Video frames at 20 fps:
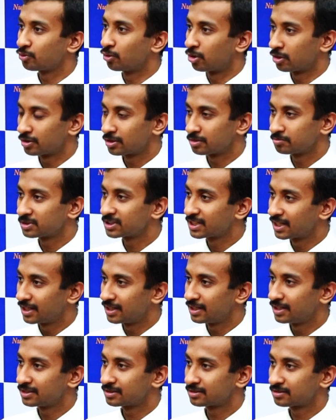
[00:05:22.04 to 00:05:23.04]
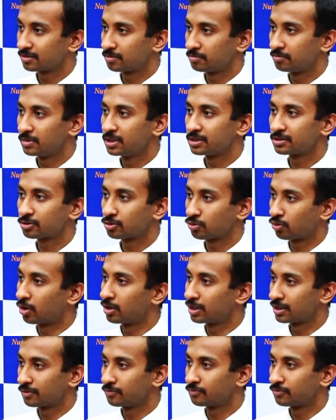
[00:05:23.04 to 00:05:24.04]
Quantum scale means
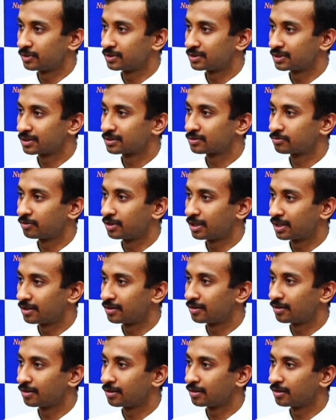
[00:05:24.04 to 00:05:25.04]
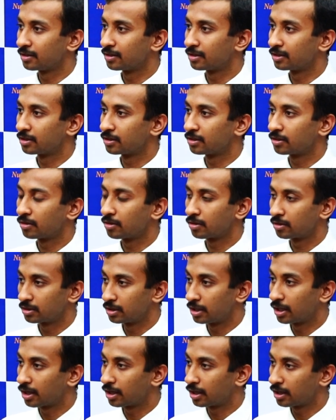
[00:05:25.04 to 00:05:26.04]
quantum physics, where
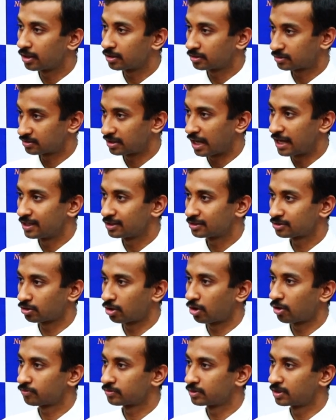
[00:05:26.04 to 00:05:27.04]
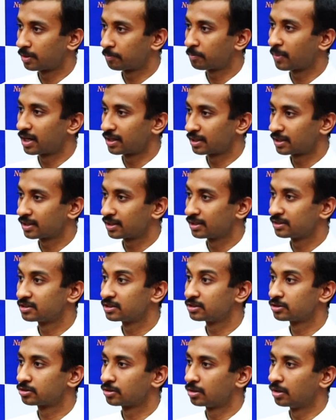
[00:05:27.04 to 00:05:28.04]
the size of the particles
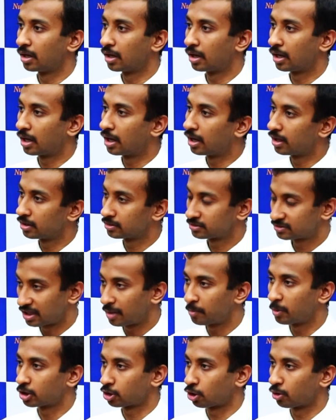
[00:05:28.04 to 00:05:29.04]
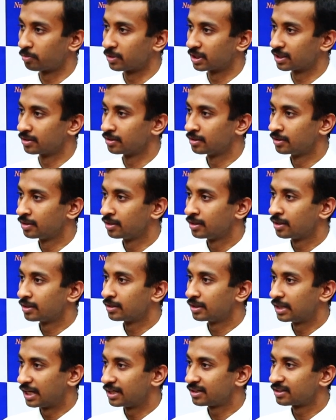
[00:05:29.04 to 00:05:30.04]
is subatomic.
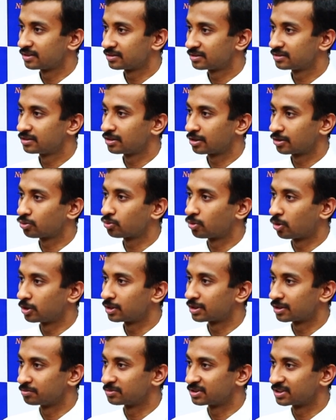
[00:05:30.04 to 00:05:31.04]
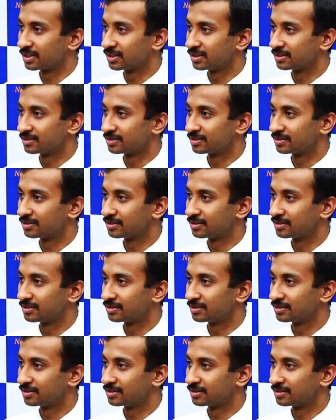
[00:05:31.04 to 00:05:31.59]
That is the quantum scale, sir.